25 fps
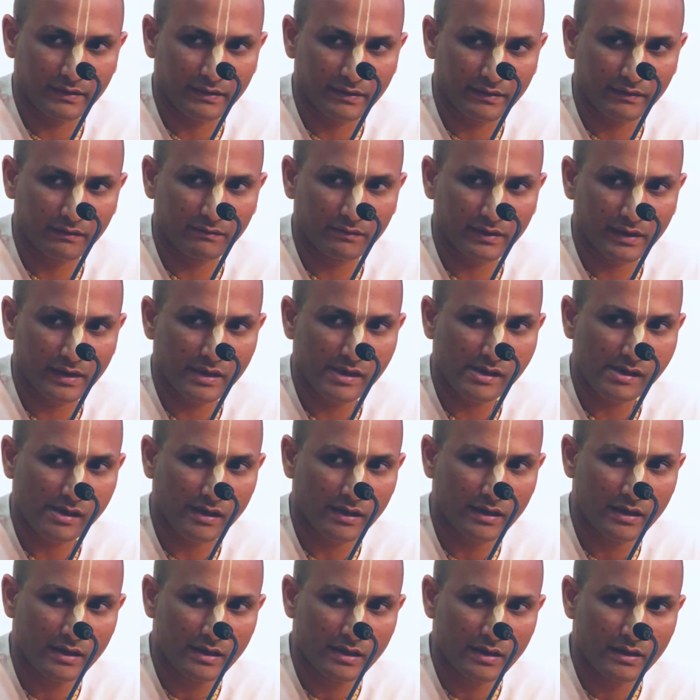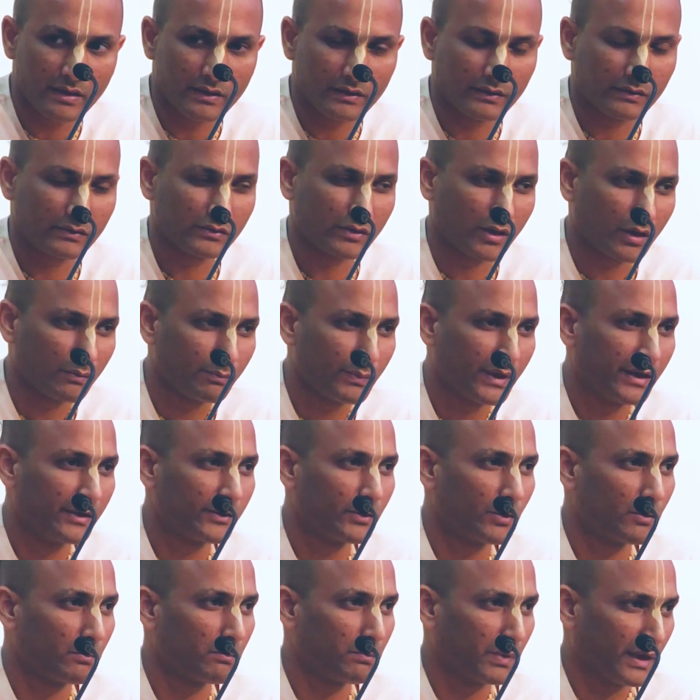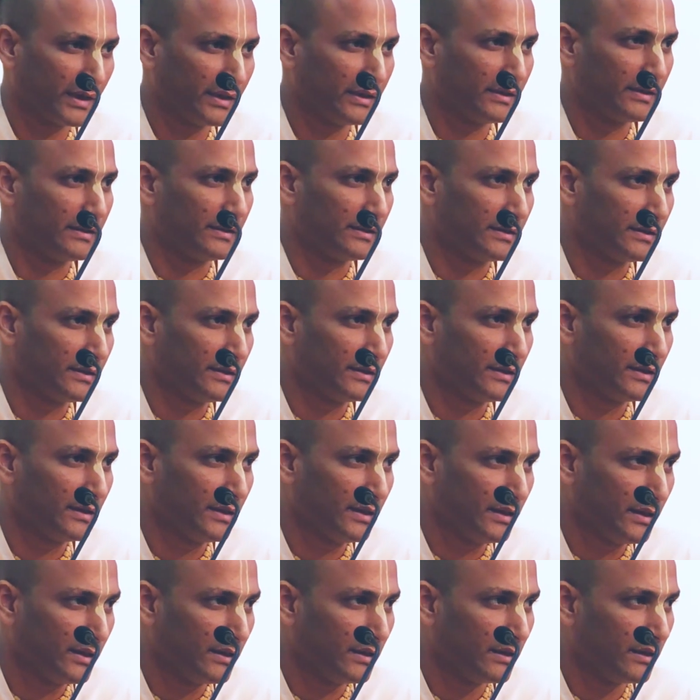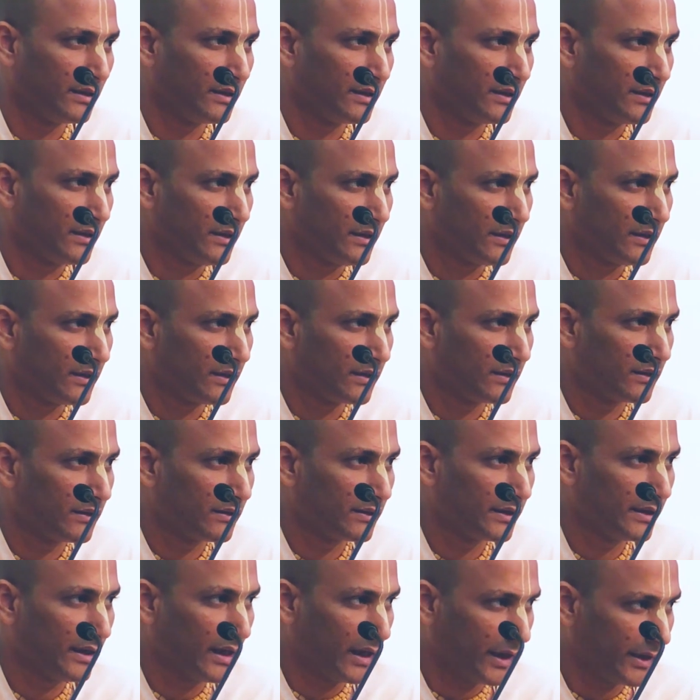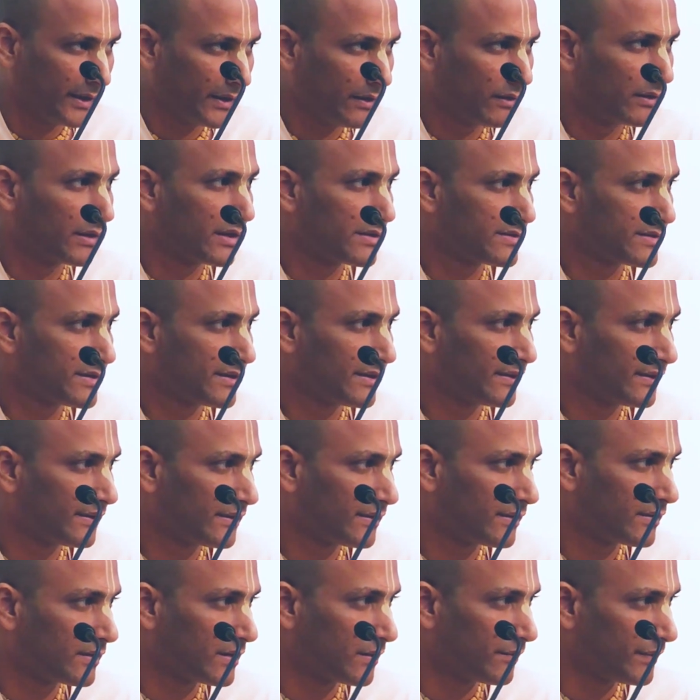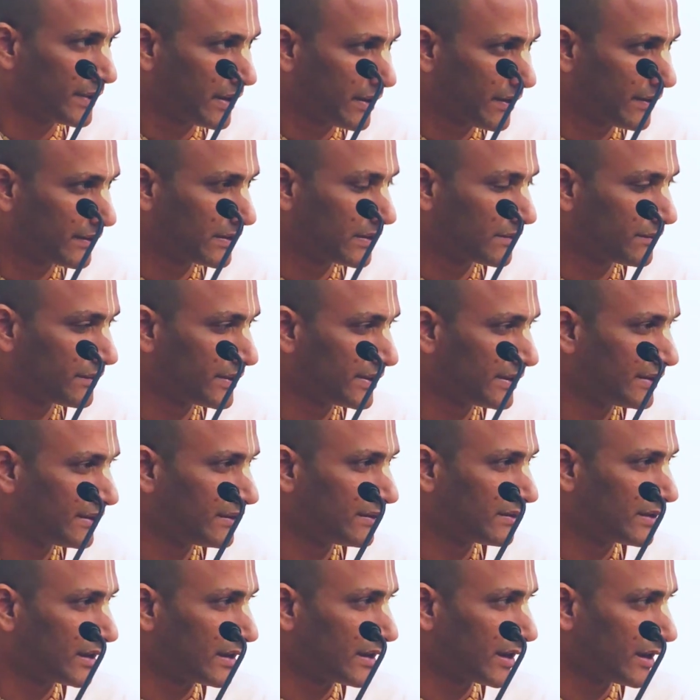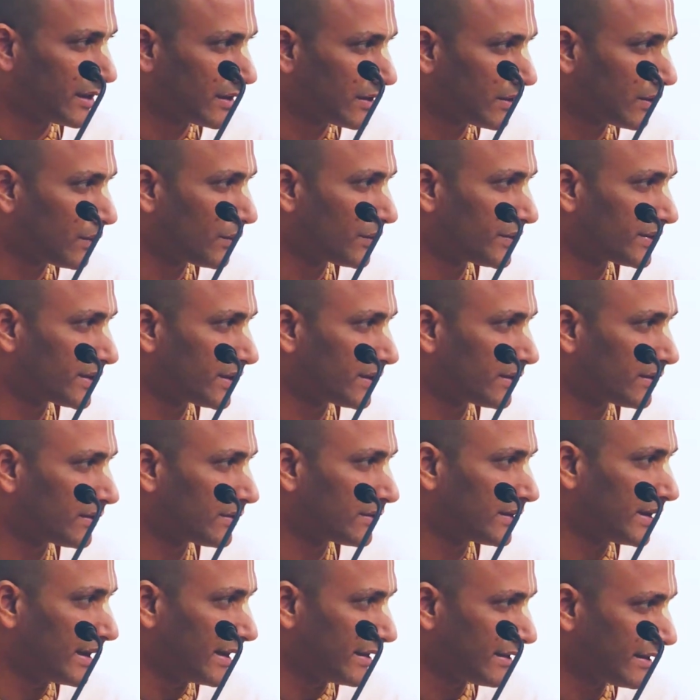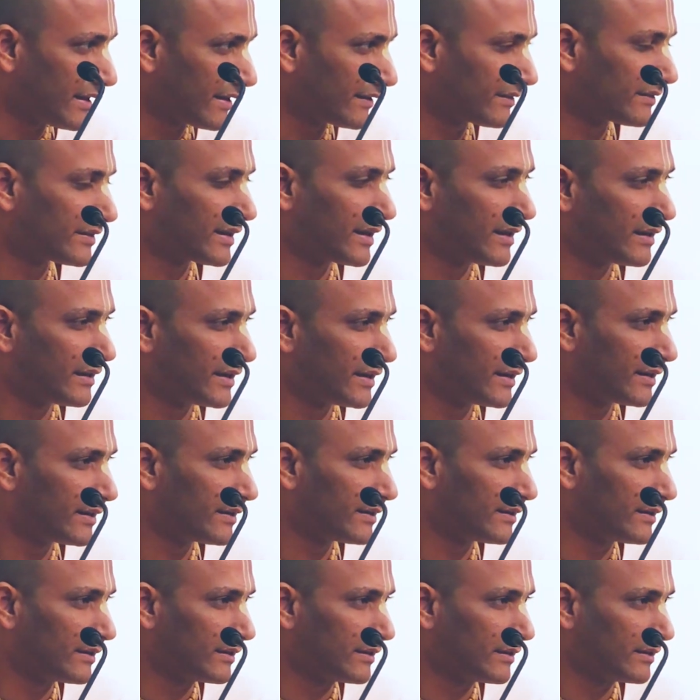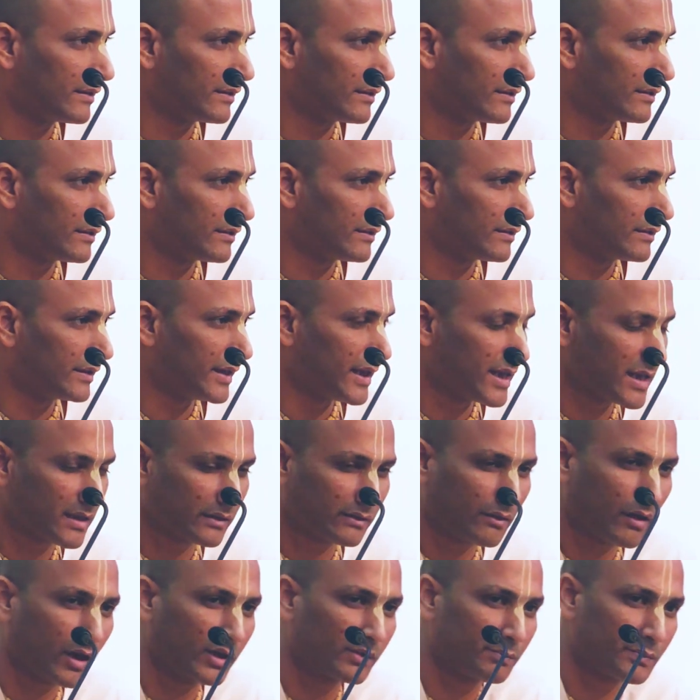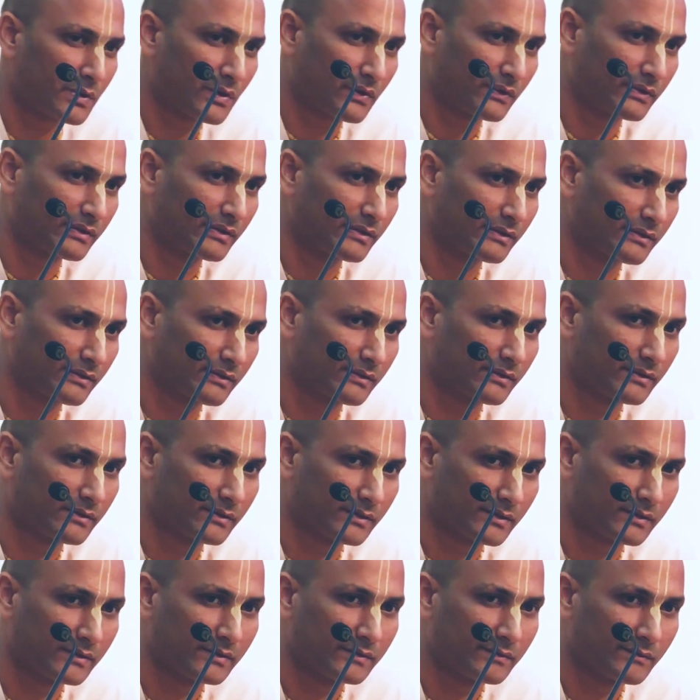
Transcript: is we are stopping to buy the ideologies, the philosophies, the conclusion, the understanding, their thought process